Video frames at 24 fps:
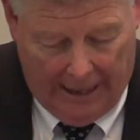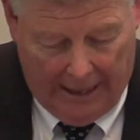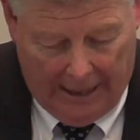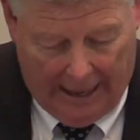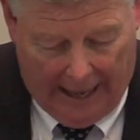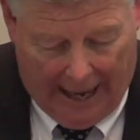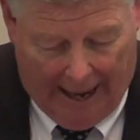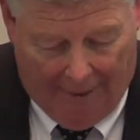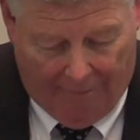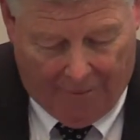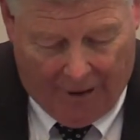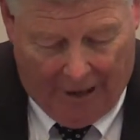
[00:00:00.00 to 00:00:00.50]

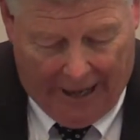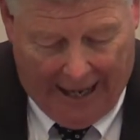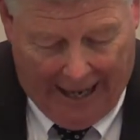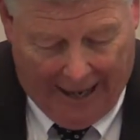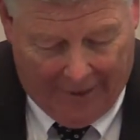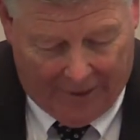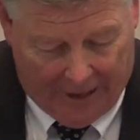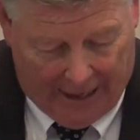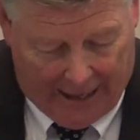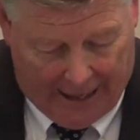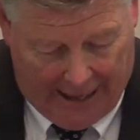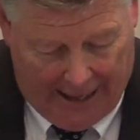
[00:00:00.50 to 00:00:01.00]
After he
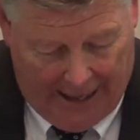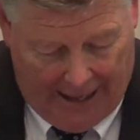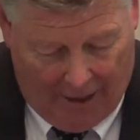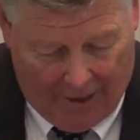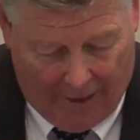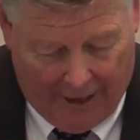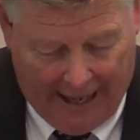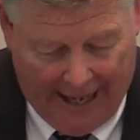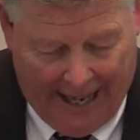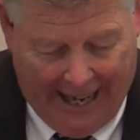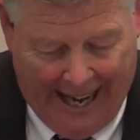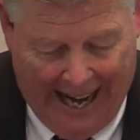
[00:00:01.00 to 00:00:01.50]
hath
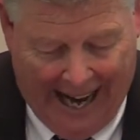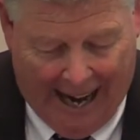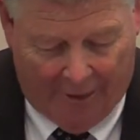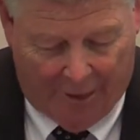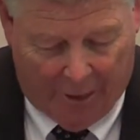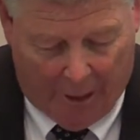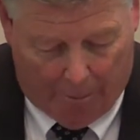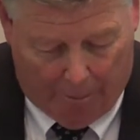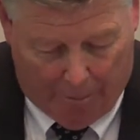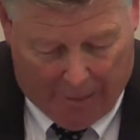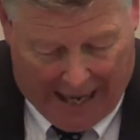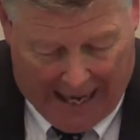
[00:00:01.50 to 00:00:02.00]
killed, he hath
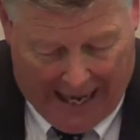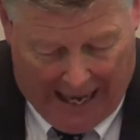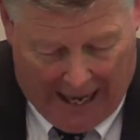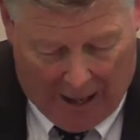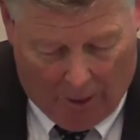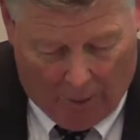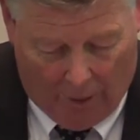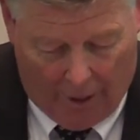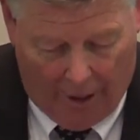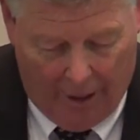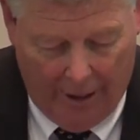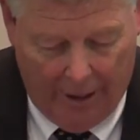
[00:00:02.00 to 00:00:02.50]
the
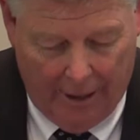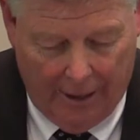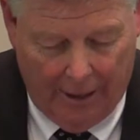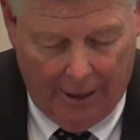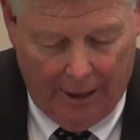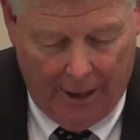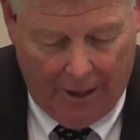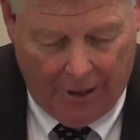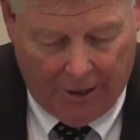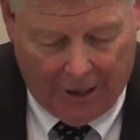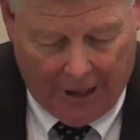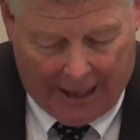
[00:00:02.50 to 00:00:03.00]
power
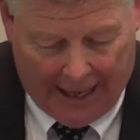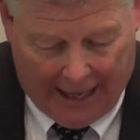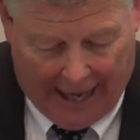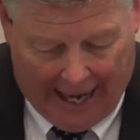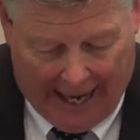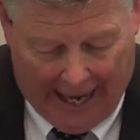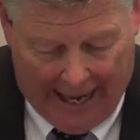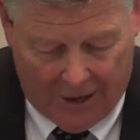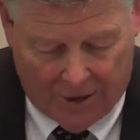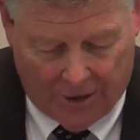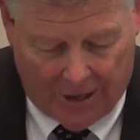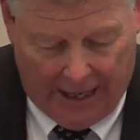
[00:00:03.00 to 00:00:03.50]
to
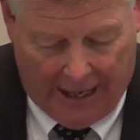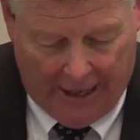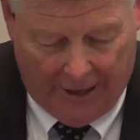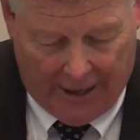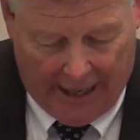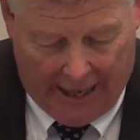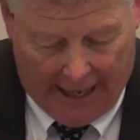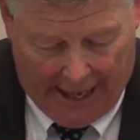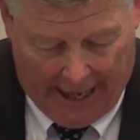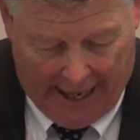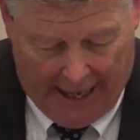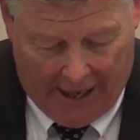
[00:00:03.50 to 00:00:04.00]
cast into
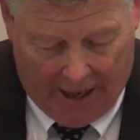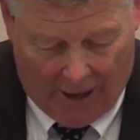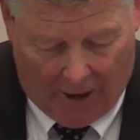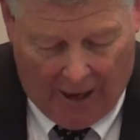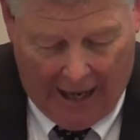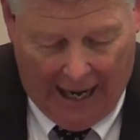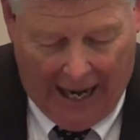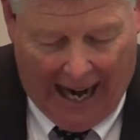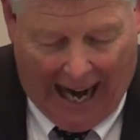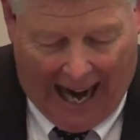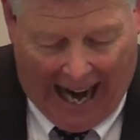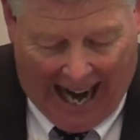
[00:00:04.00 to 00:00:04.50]
hell.
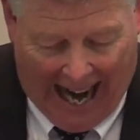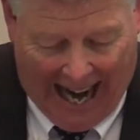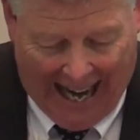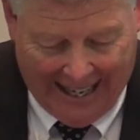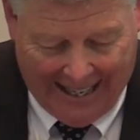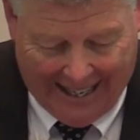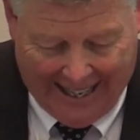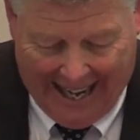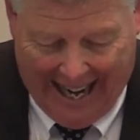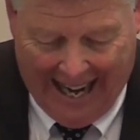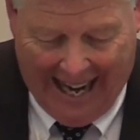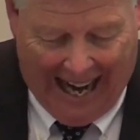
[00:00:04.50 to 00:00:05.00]
I,
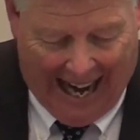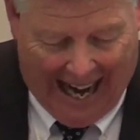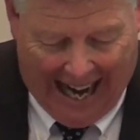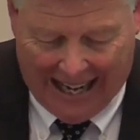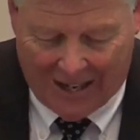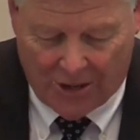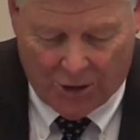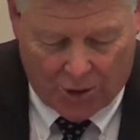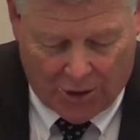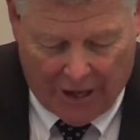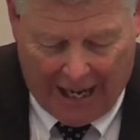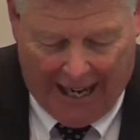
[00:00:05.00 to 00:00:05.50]
yea, I
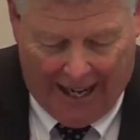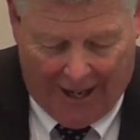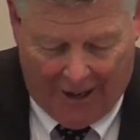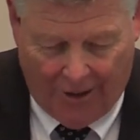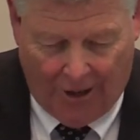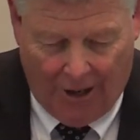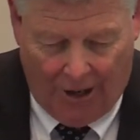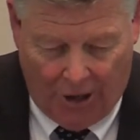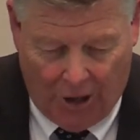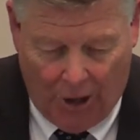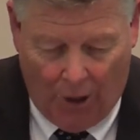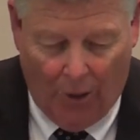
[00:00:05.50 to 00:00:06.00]
say unto
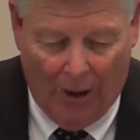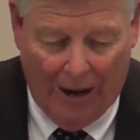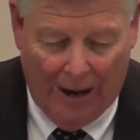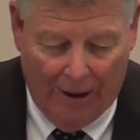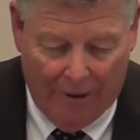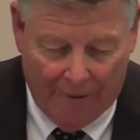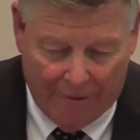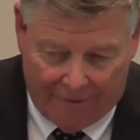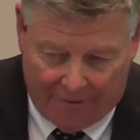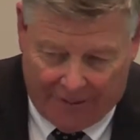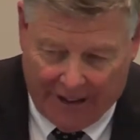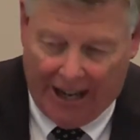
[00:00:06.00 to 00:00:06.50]
you,
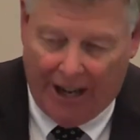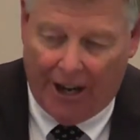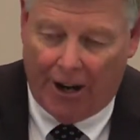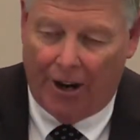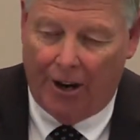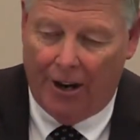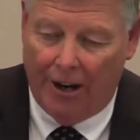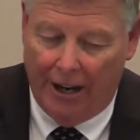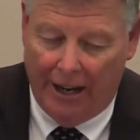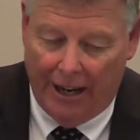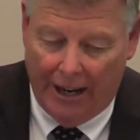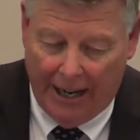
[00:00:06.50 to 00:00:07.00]

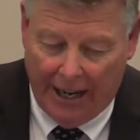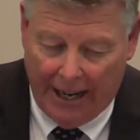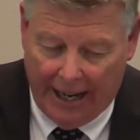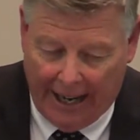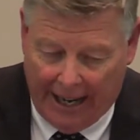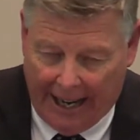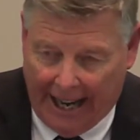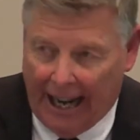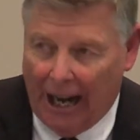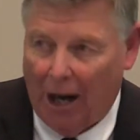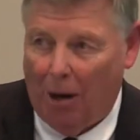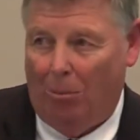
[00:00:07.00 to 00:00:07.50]
fear
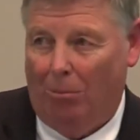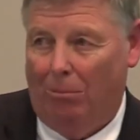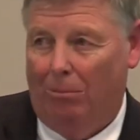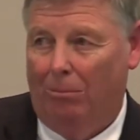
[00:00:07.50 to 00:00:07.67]
him.